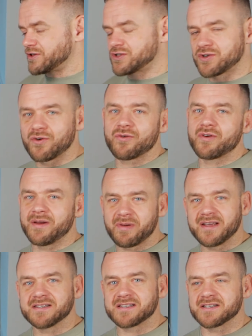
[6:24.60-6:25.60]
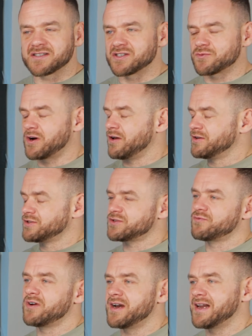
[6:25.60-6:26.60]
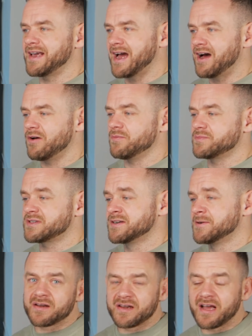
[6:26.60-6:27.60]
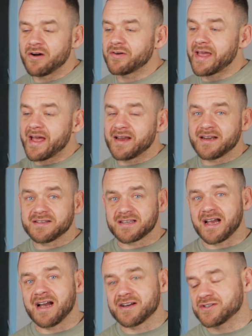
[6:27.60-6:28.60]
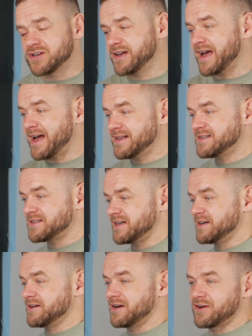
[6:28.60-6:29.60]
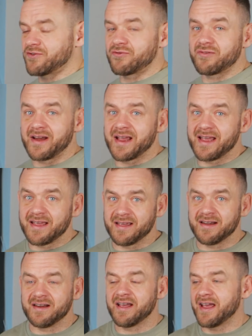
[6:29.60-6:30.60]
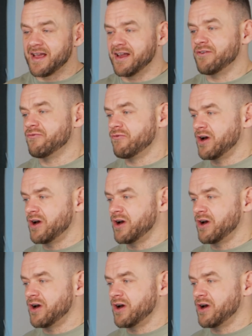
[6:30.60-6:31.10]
the story pieces as well and just really helped. Now, getting into actually editing and creating in